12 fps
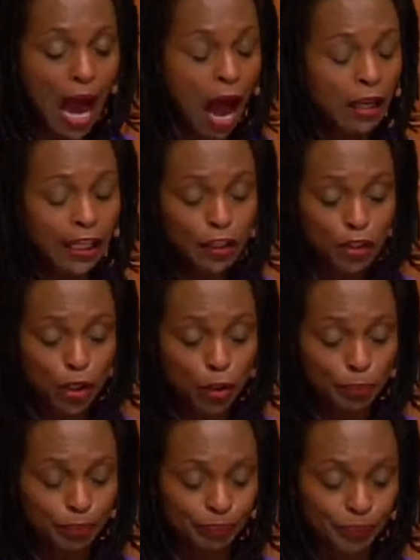I'll
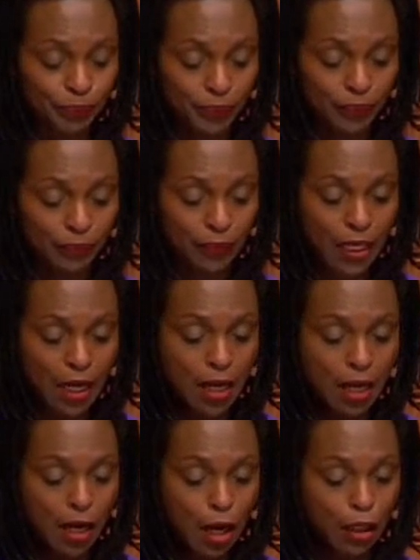excerpt.
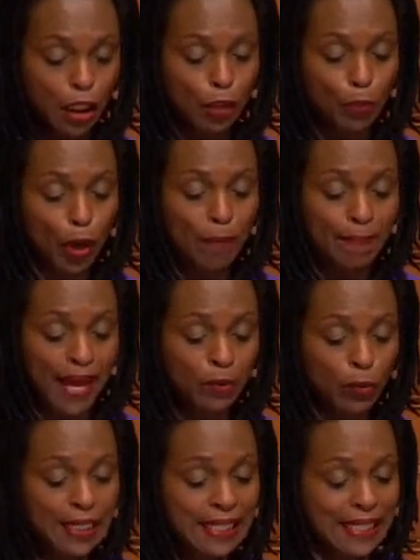Her little boy
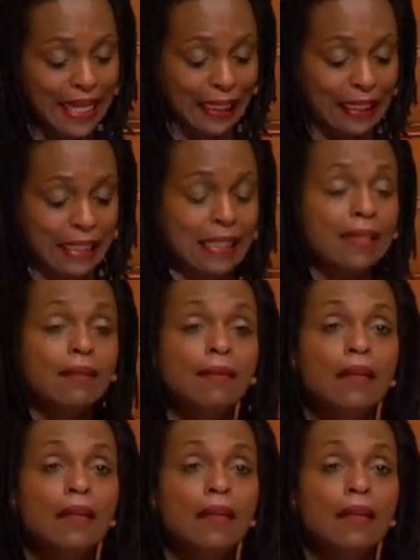Ben was six,